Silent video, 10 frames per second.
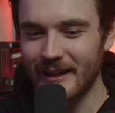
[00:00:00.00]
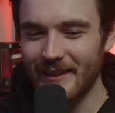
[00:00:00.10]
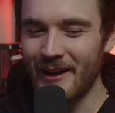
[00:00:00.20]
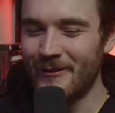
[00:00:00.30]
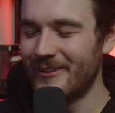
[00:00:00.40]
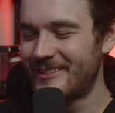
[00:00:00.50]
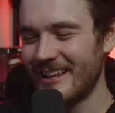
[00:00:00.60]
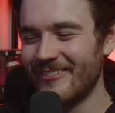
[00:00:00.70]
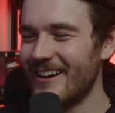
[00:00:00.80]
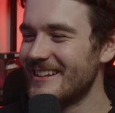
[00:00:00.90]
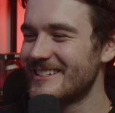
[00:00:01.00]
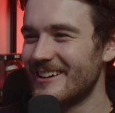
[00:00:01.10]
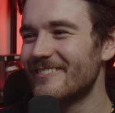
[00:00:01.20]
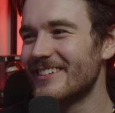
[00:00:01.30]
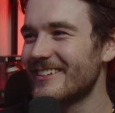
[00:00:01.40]
there was a running
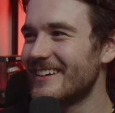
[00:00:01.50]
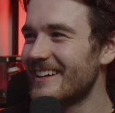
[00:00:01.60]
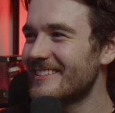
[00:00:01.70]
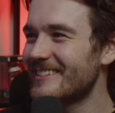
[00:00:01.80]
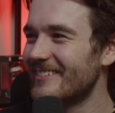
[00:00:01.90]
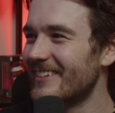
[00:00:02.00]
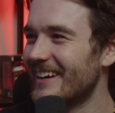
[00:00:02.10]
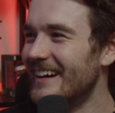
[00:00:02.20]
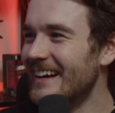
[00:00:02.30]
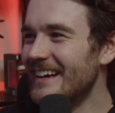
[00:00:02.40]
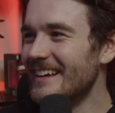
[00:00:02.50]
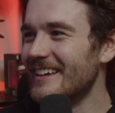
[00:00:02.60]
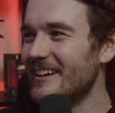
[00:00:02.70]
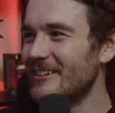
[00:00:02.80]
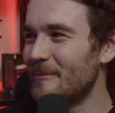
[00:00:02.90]
joke between us two where, you
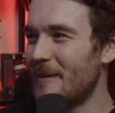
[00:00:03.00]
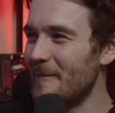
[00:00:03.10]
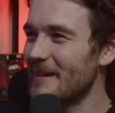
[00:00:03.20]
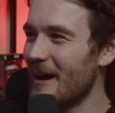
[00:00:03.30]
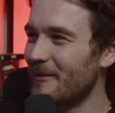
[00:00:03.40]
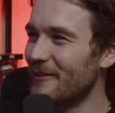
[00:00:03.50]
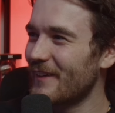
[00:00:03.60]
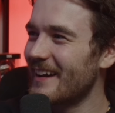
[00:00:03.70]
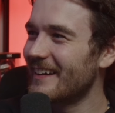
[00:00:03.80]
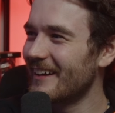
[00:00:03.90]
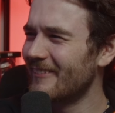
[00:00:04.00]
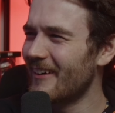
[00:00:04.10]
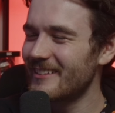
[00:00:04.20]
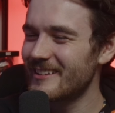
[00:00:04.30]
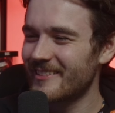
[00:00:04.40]
know, you're pumping up La Vega.
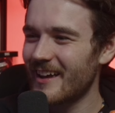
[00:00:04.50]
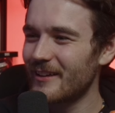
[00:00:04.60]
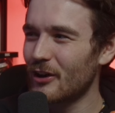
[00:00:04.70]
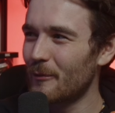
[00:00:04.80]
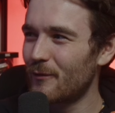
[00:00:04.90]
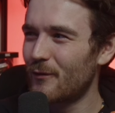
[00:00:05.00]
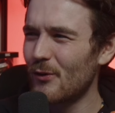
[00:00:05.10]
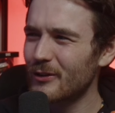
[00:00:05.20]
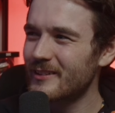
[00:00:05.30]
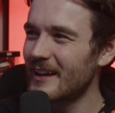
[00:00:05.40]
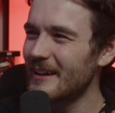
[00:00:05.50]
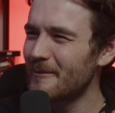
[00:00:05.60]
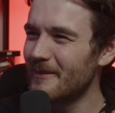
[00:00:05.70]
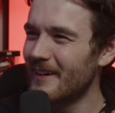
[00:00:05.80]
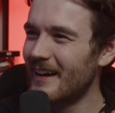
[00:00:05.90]
What did you say? Top four team?
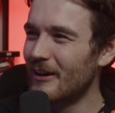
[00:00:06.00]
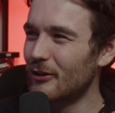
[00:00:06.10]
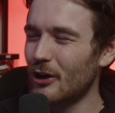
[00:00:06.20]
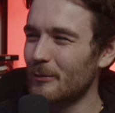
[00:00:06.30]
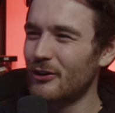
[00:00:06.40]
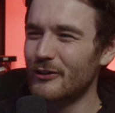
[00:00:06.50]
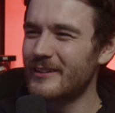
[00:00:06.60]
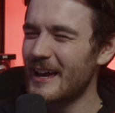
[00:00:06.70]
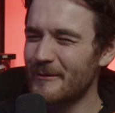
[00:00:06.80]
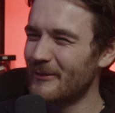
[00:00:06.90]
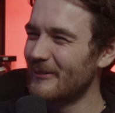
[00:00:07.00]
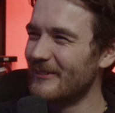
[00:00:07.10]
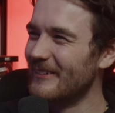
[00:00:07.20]
Oh, yeah, I or said top two team. Or... I said